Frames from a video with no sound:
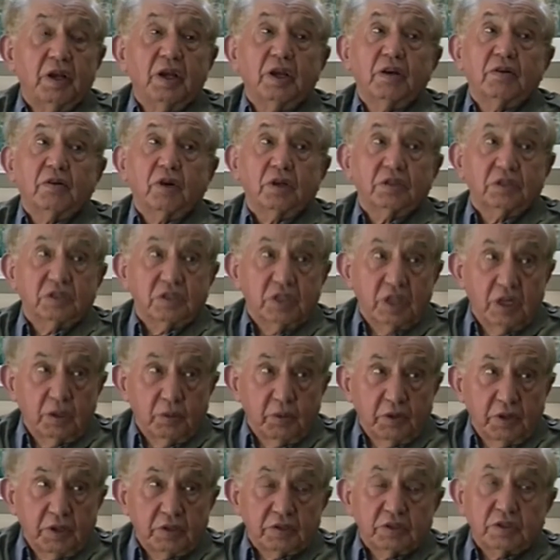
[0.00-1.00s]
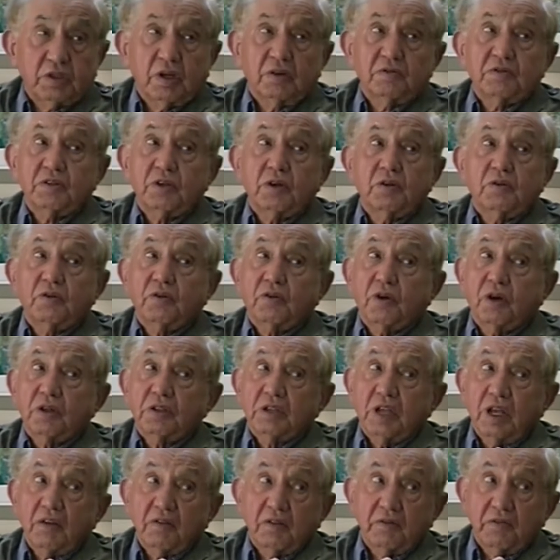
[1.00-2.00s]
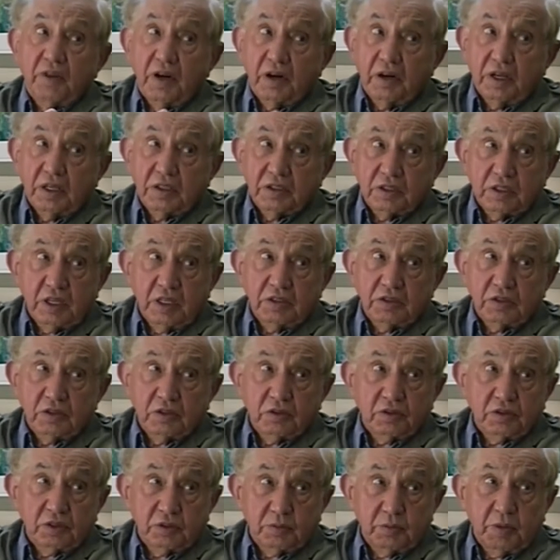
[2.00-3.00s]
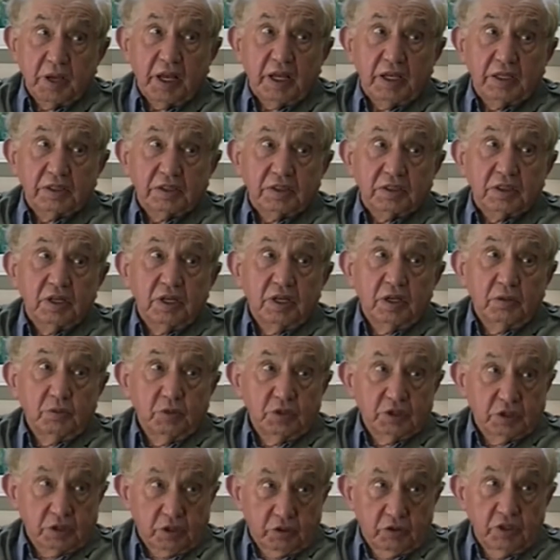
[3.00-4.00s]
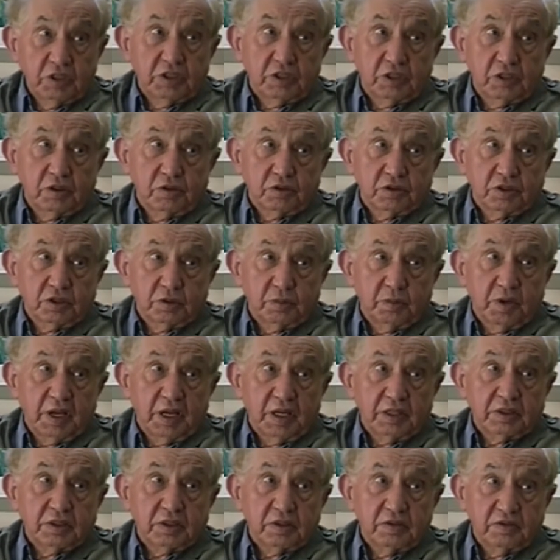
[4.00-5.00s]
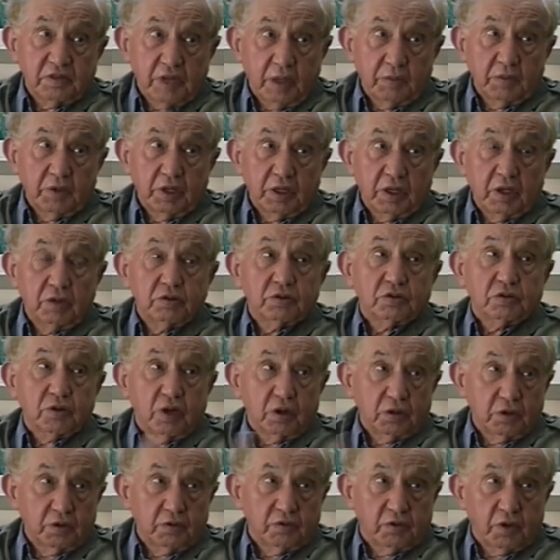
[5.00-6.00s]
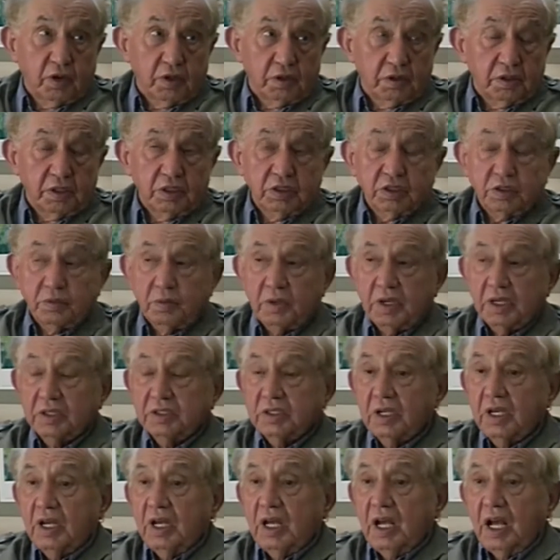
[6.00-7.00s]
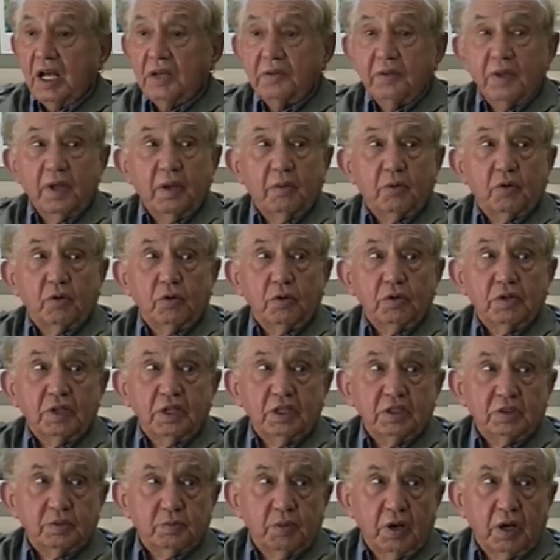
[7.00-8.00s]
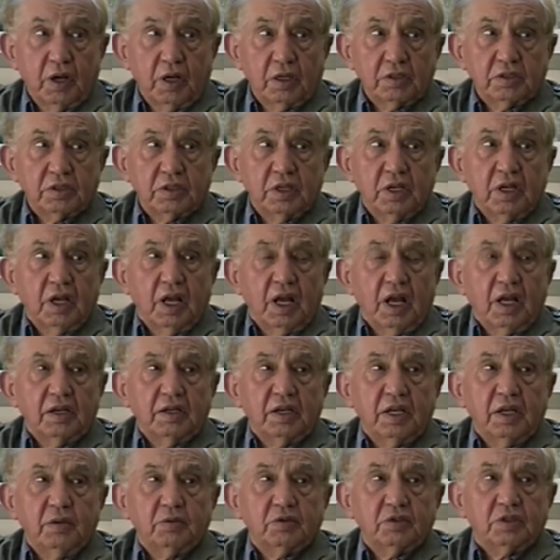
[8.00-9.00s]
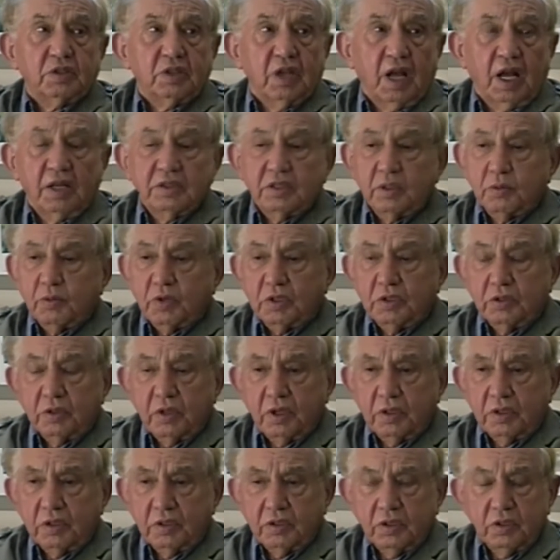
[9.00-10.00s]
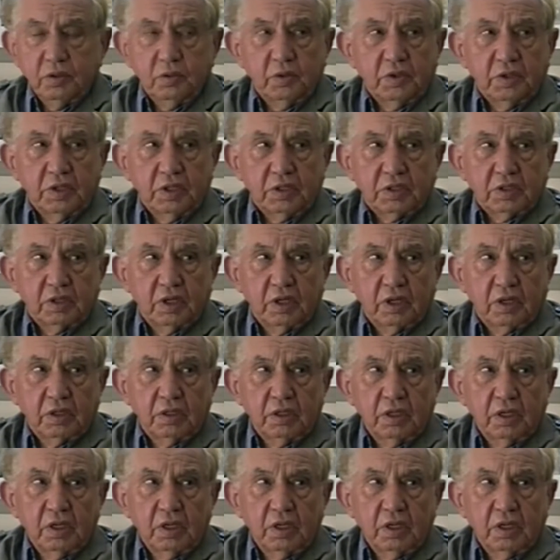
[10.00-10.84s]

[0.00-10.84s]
You've got to deal with it yourself. So you've got to have a very essential spares, which are critical spares. So if something goes wrong, you've got these spares. And there were all these parts. And I said, "What are you going to do with this lot?"